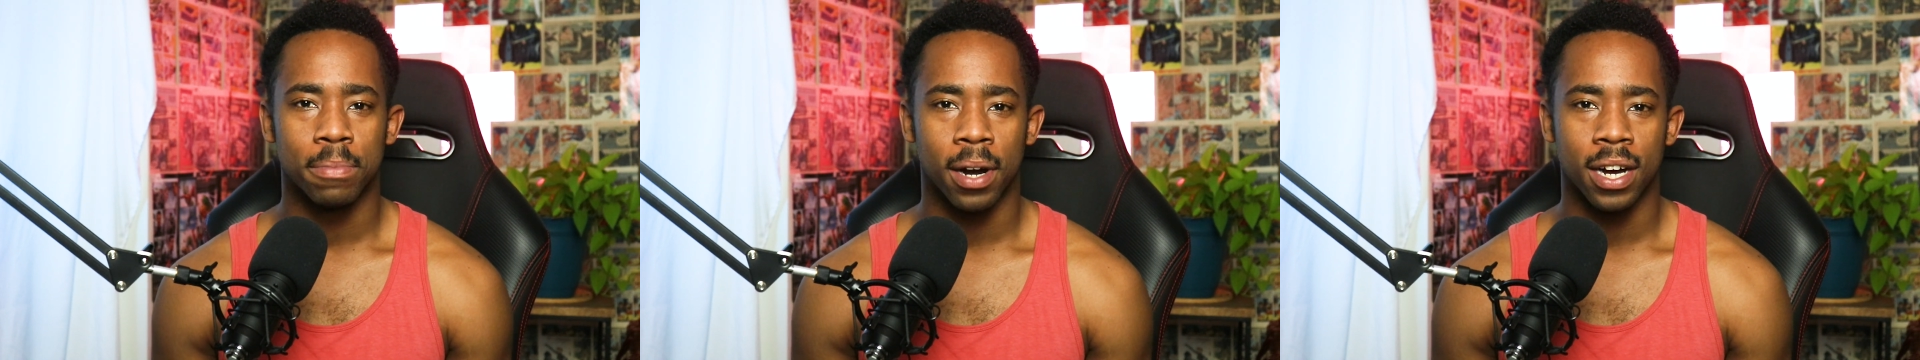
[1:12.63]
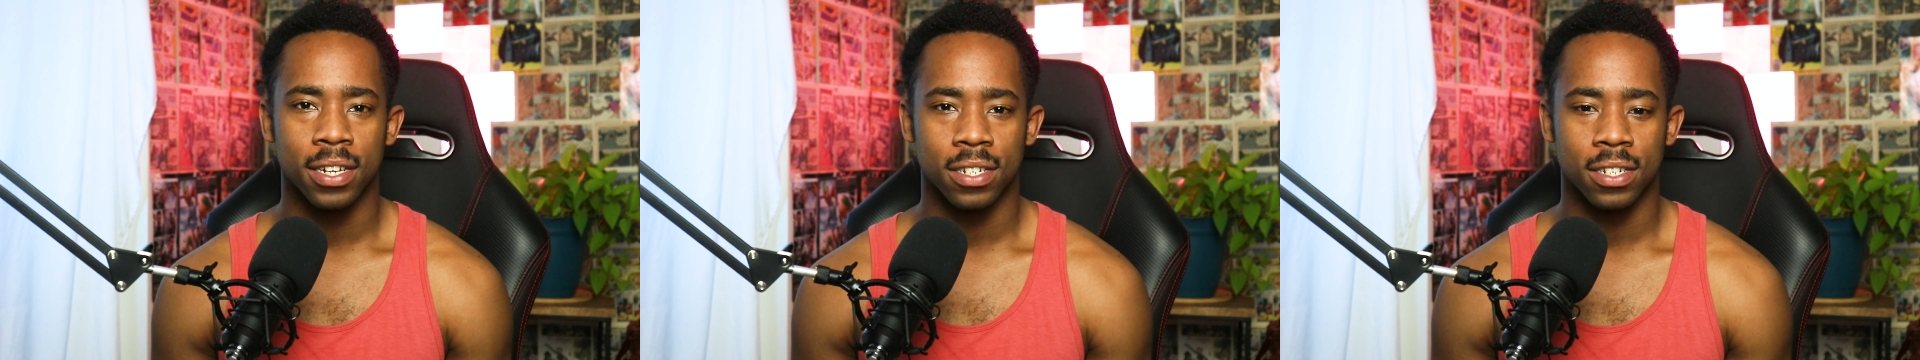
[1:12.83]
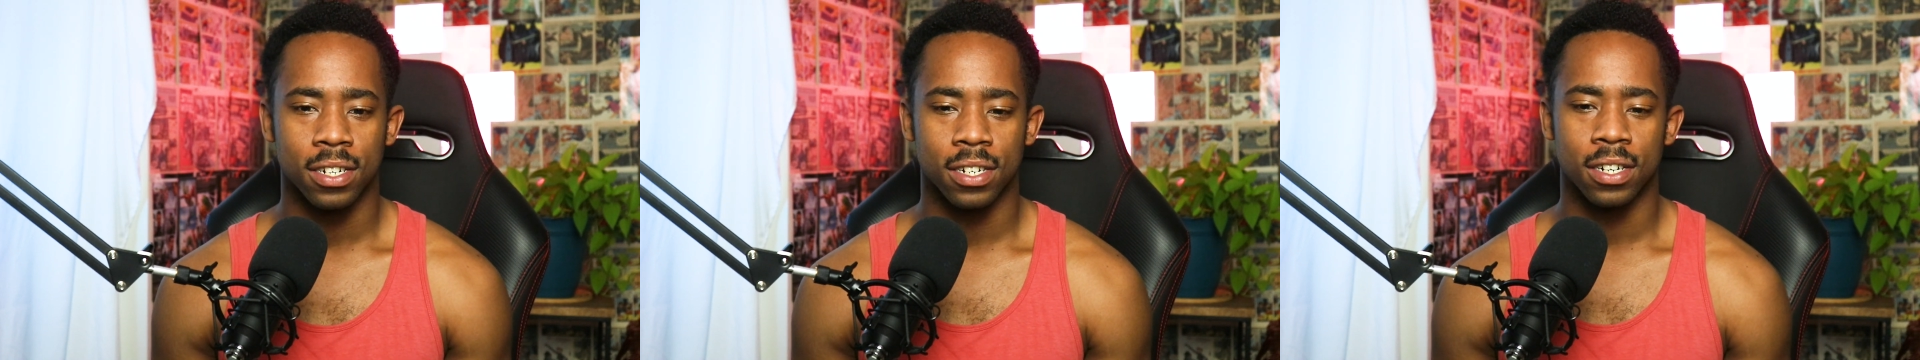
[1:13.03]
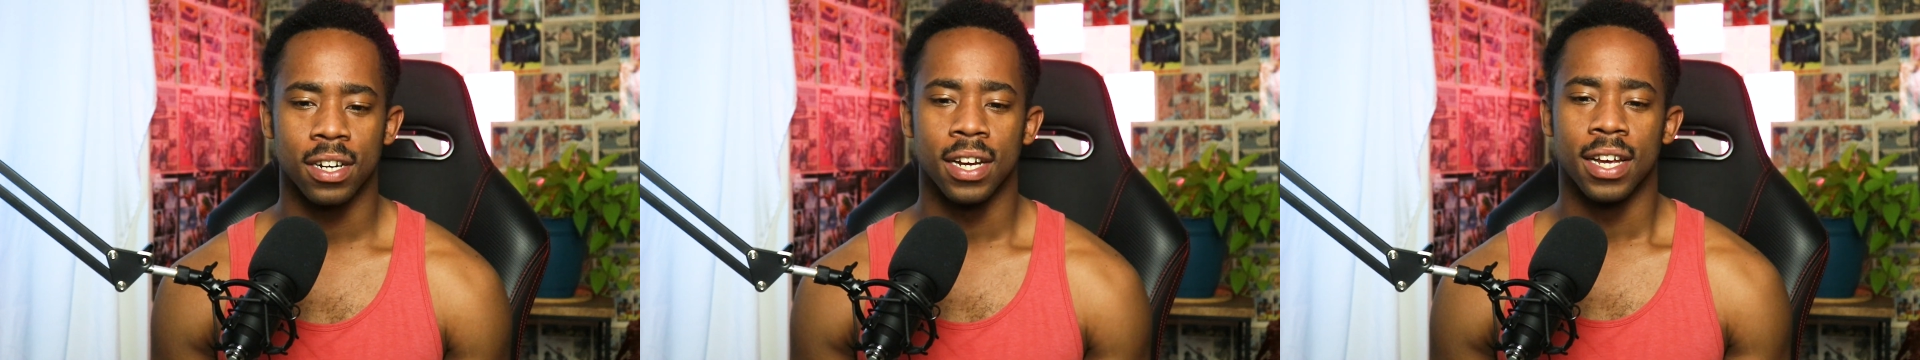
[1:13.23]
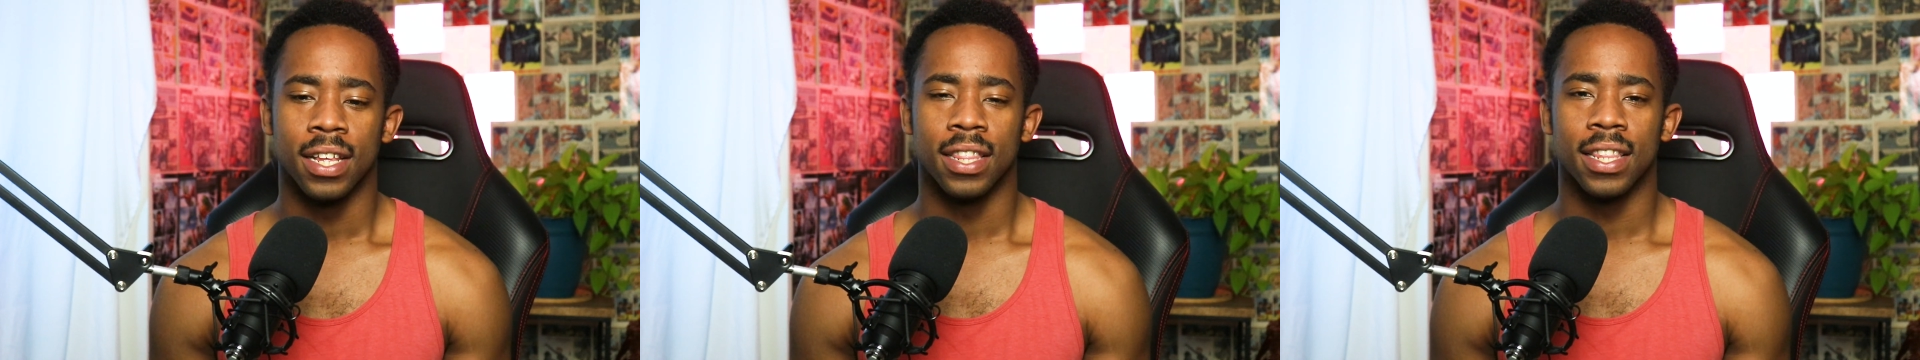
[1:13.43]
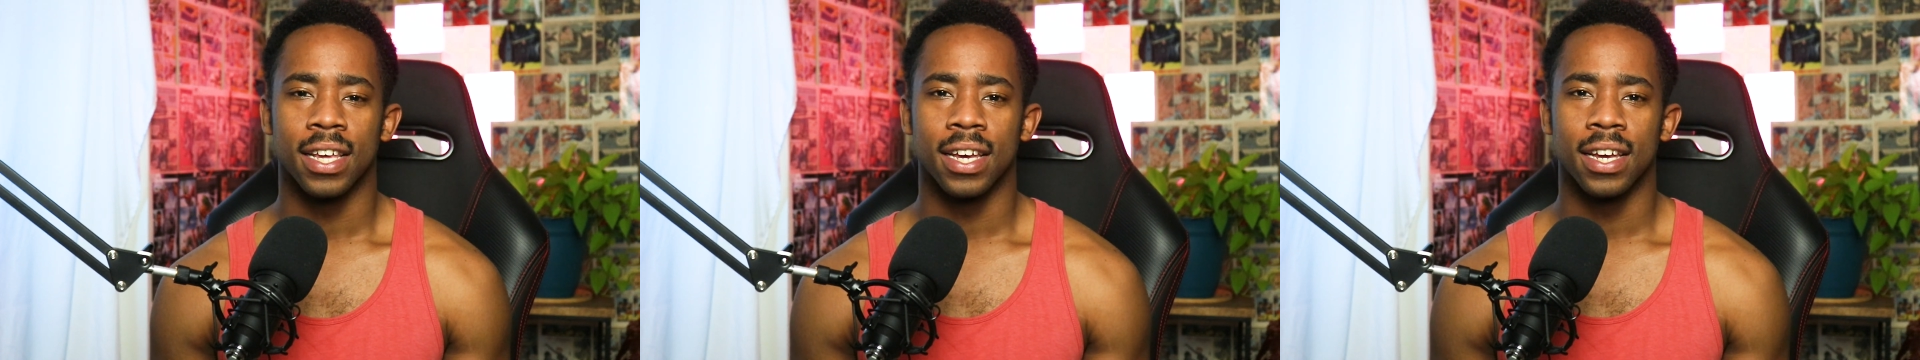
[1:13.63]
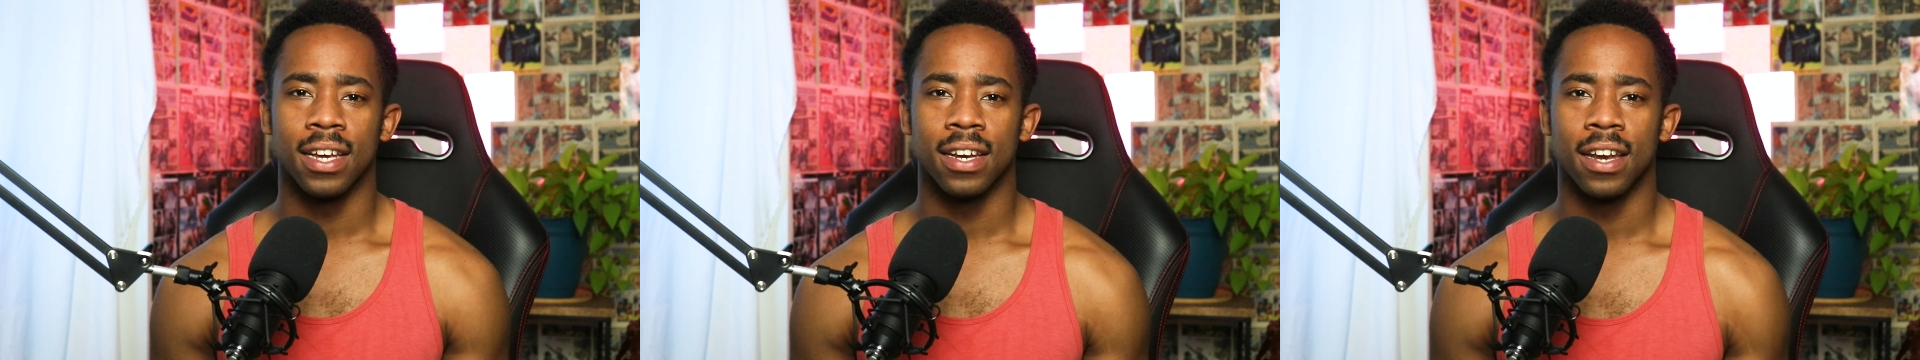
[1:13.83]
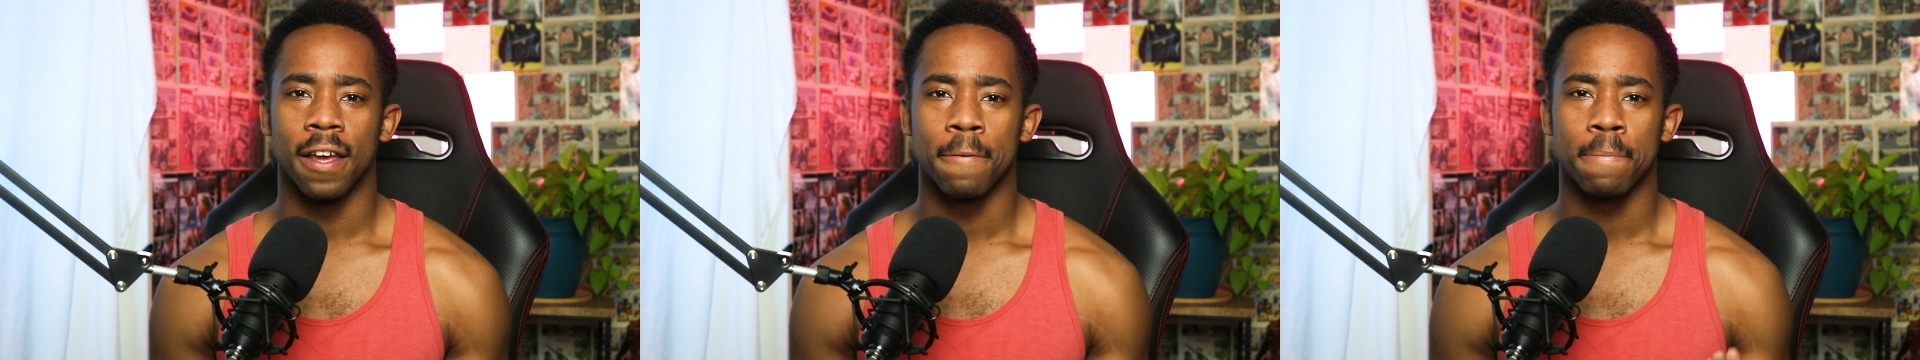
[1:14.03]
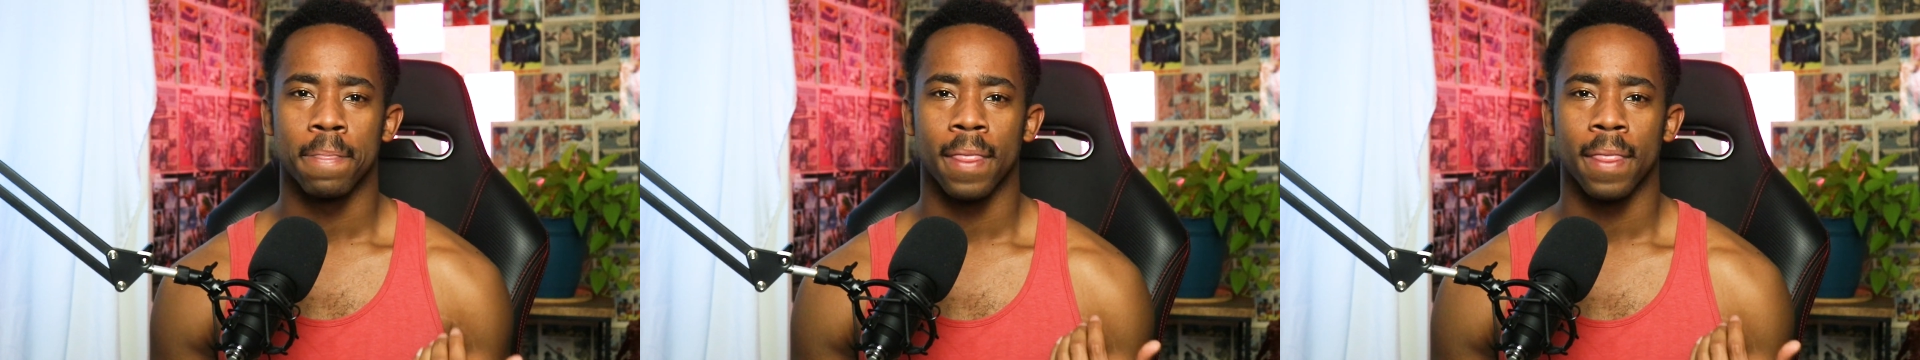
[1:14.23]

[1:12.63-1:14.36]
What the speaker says: monster, then